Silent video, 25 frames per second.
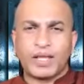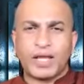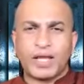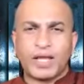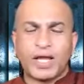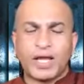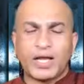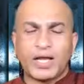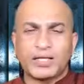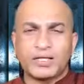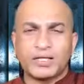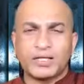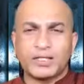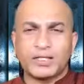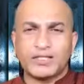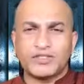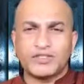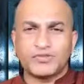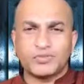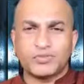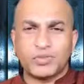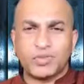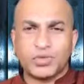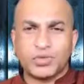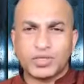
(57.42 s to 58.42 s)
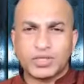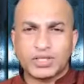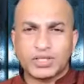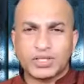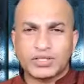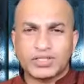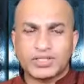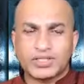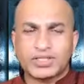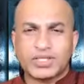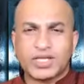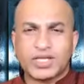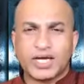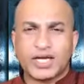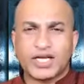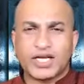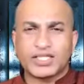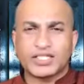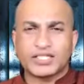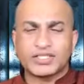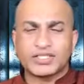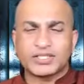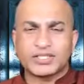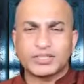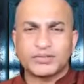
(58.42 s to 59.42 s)
and these both
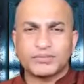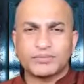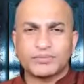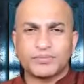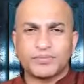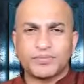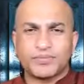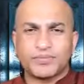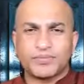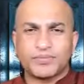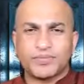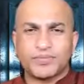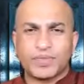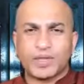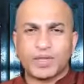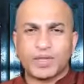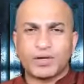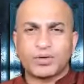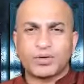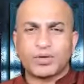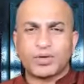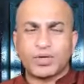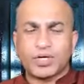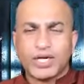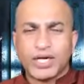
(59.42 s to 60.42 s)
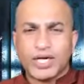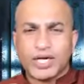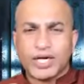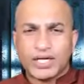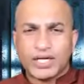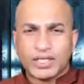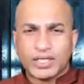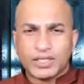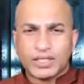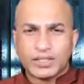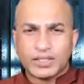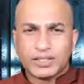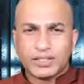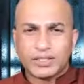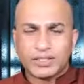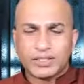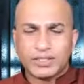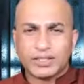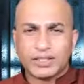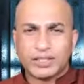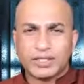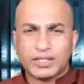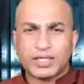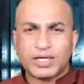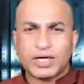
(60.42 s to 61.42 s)
stars rotate
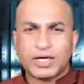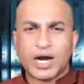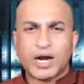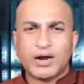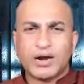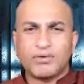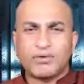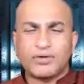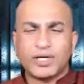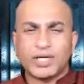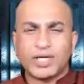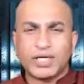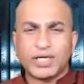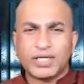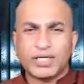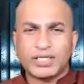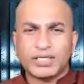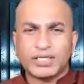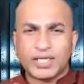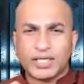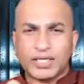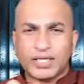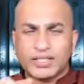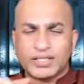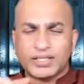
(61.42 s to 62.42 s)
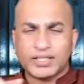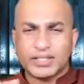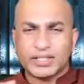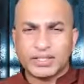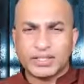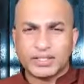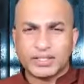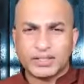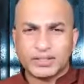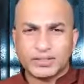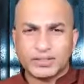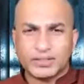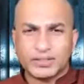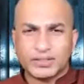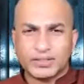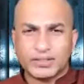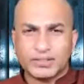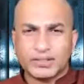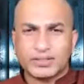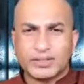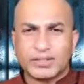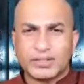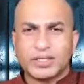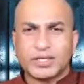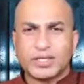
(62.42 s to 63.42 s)
around each other
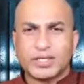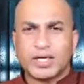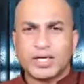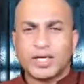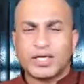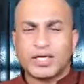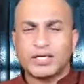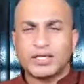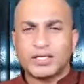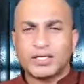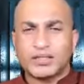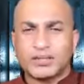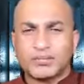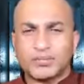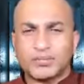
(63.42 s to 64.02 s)
and the,